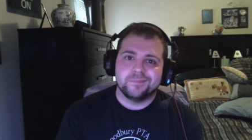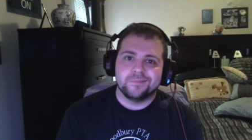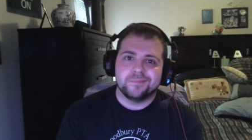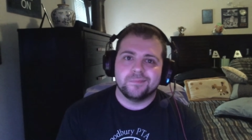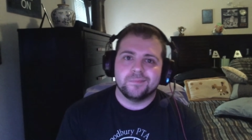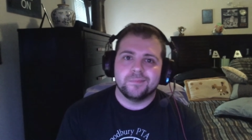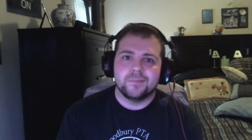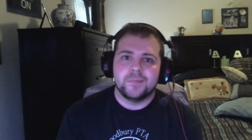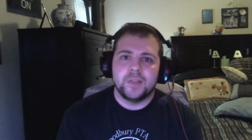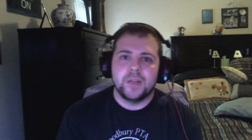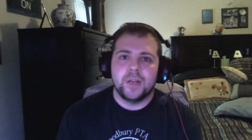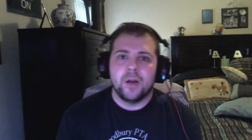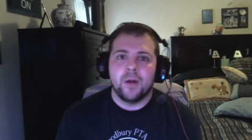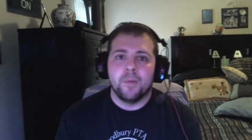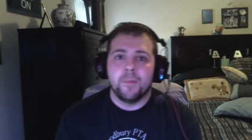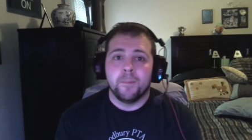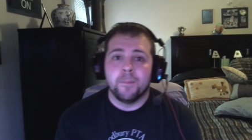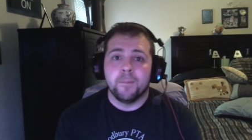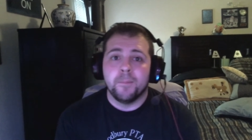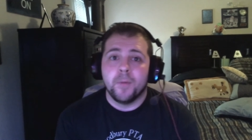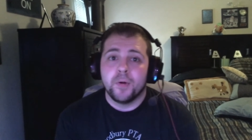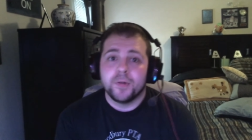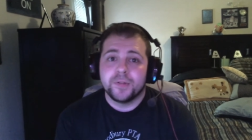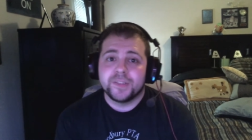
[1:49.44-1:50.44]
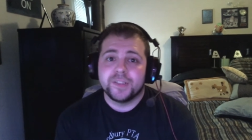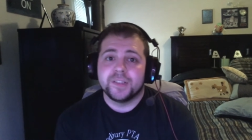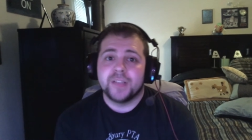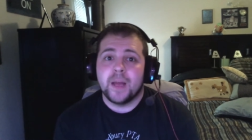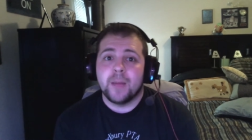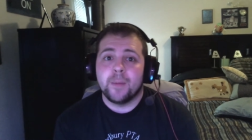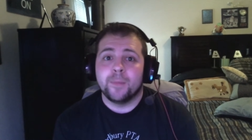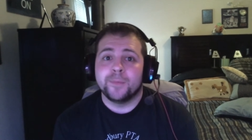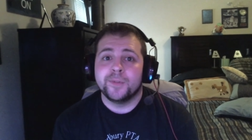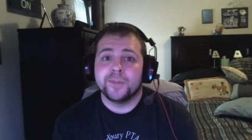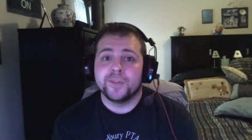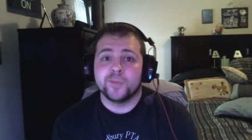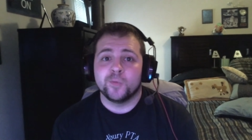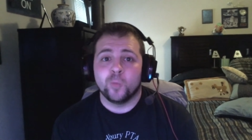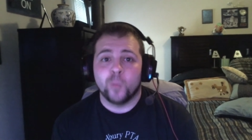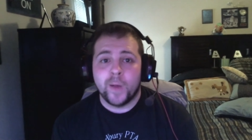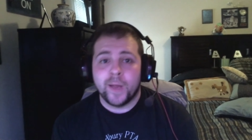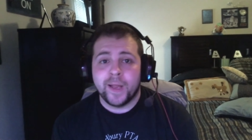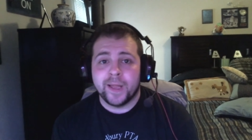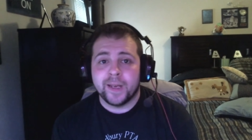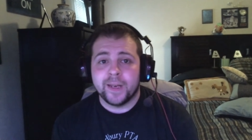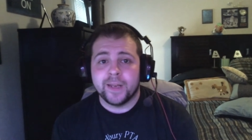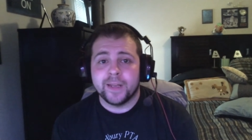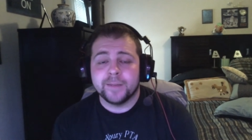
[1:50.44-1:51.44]
you know most of the time I'm just winging
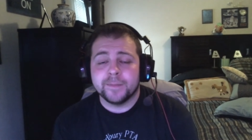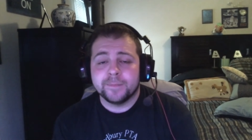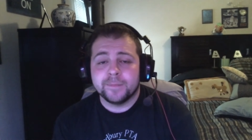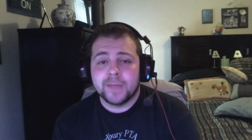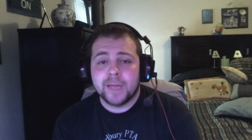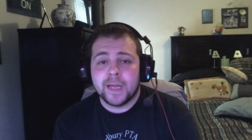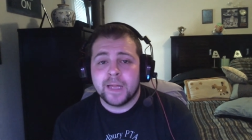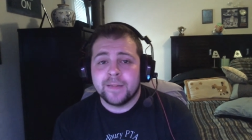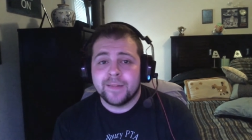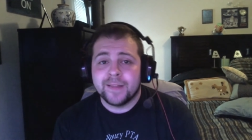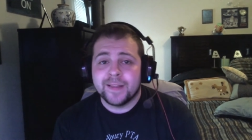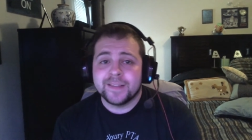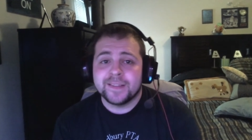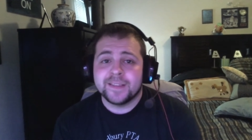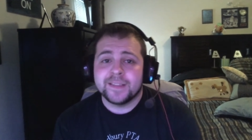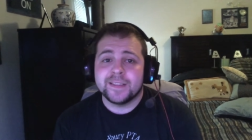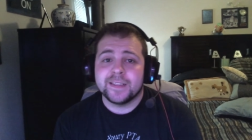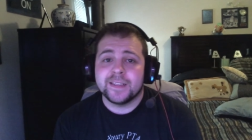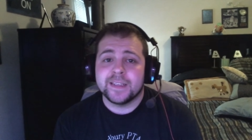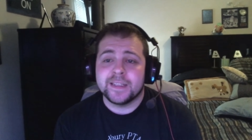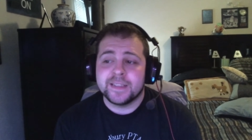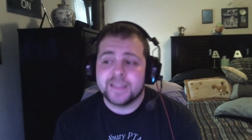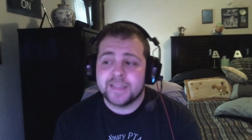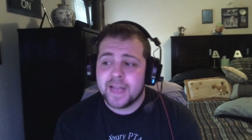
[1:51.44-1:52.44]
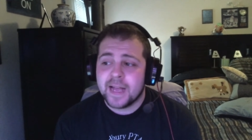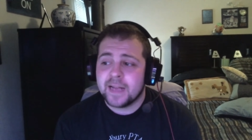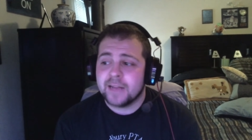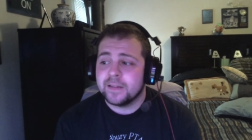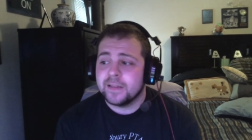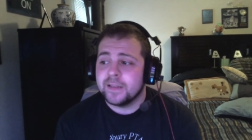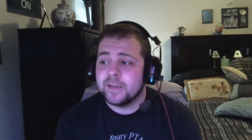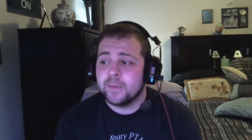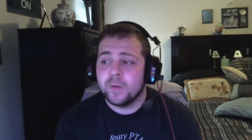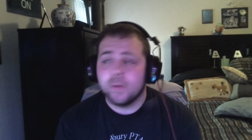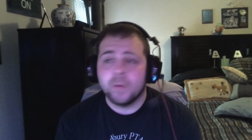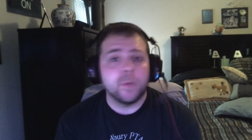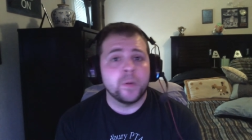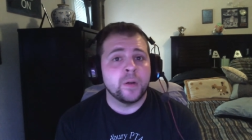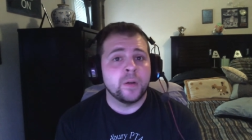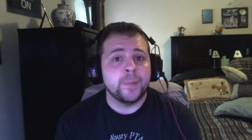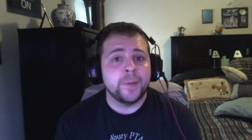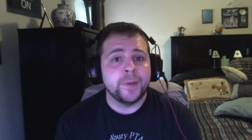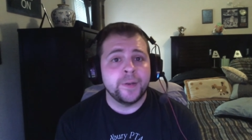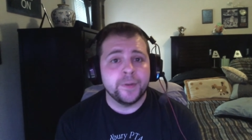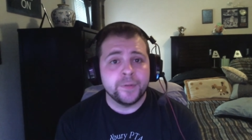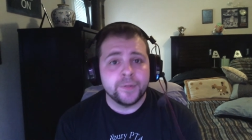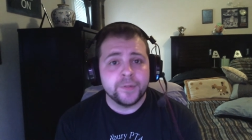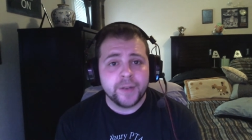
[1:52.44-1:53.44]
it, and that's exactly what we're going to be
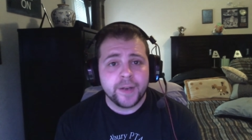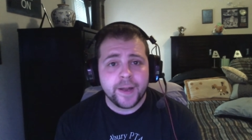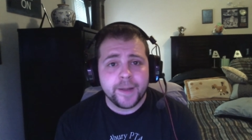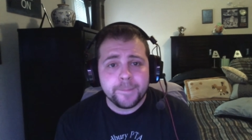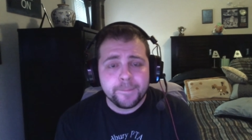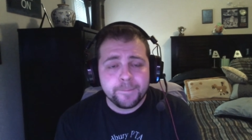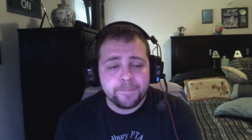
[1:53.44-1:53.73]
doing today.